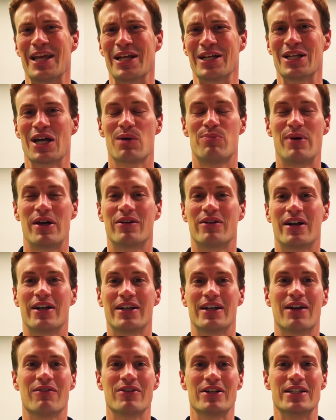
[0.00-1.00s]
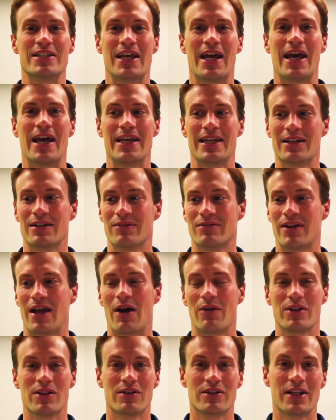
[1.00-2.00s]
and got better at it every day and
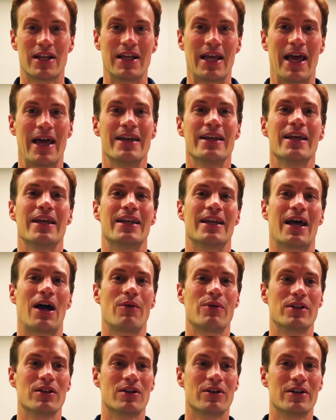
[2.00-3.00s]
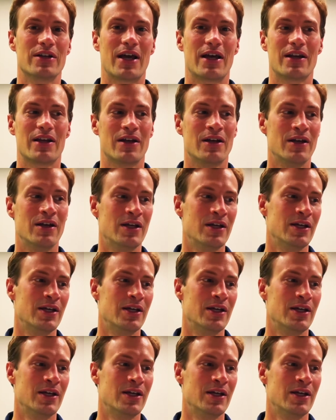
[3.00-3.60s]
how he learned how to edit and how he learned how to